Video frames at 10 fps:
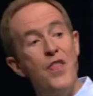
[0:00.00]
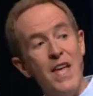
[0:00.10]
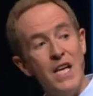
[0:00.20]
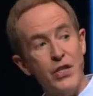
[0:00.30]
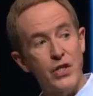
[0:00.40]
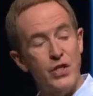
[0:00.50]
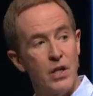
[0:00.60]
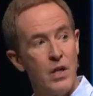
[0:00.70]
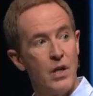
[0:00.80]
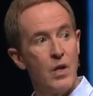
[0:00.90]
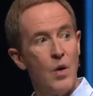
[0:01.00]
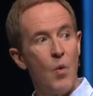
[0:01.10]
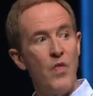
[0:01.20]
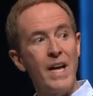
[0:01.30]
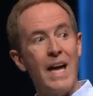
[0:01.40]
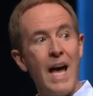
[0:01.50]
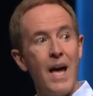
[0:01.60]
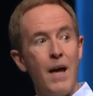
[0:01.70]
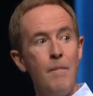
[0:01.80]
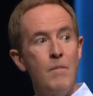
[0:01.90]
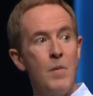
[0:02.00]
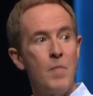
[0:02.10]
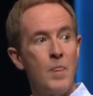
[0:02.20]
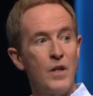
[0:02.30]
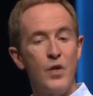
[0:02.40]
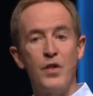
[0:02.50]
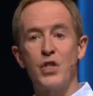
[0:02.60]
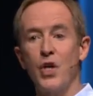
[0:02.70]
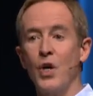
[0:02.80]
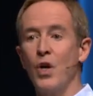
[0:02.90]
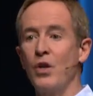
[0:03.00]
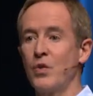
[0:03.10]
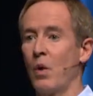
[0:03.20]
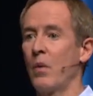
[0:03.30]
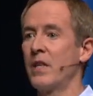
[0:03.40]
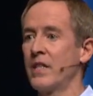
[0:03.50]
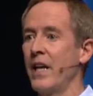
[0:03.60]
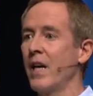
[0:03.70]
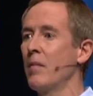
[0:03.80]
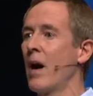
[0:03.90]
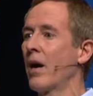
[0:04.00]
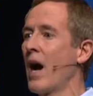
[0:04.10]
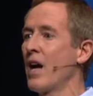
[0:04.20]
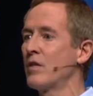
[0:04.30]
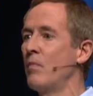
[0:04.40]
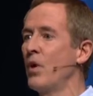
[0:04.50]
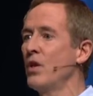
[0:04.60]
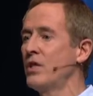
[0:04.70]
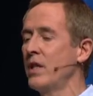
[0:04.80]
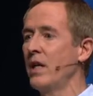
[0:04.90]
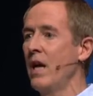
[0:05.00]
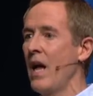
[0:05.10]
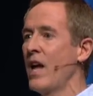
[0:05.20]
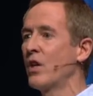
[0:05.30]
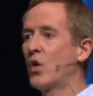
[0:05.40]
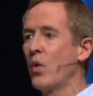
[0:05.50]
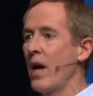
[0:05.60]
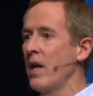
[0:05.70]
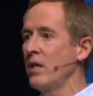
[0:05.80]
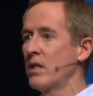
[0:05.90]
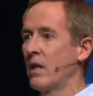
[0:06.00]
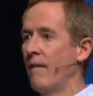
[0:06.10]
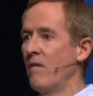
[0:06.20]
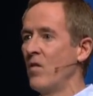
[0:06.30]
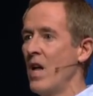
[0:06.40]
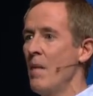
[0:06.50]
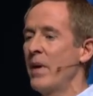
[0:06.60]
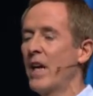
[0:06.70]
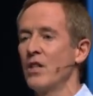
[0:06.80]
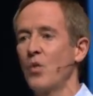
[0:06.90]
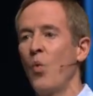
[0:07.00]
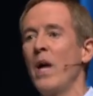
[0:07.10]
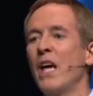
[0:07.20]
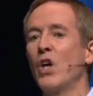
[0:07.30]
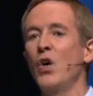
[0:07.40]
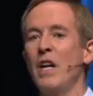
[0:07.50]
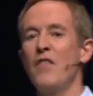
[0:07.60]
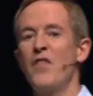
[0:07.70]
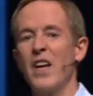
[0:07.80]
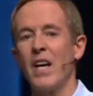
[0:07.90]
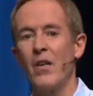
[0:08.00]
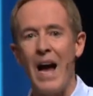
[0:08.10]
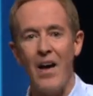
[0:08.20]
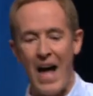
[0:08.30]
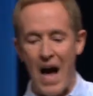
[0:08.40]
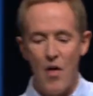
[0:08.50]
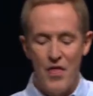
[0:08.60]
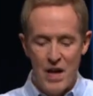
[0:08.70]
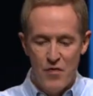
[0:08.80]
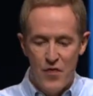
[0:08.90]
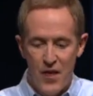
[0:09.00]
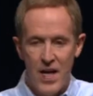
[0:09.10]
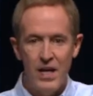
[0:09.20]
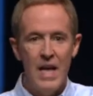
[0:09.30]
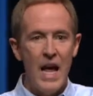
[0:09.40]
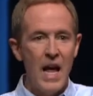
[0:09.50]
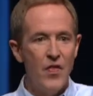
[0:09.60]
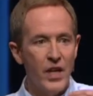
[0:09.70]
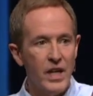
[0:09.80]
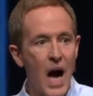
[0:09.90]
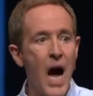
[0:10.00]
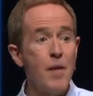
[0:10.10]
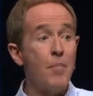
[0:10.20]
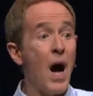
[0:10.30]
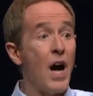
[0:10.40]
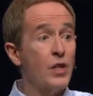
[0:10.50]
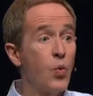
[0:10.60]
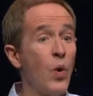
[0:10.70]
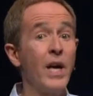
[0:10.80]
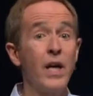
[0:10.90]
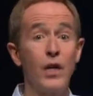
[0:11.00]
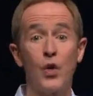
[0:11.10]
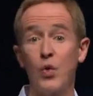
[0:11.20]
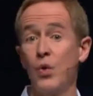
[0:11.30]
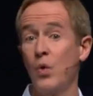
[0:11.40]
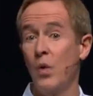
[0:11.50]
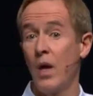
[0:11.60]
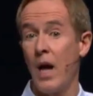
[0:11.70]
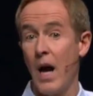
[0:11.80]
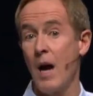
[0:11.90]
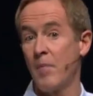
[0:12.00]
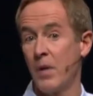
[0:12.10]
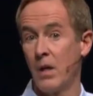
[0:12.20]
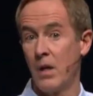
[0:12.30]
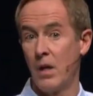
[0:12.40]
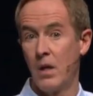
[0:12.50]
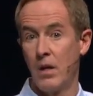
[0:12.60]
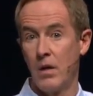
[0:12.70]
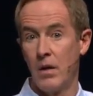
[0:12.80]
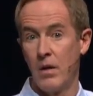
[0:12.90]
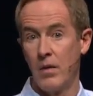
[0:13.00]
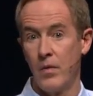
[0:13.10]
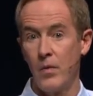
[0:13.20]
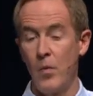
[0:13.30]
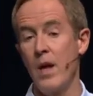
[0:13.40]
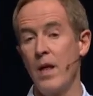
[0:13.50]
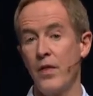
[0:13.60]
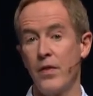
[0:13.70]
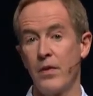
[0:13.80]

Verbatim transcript: this when they came to the church where we sing about God's mercy and grace, because we couldn't figure out how they fit in the God box we grew up with.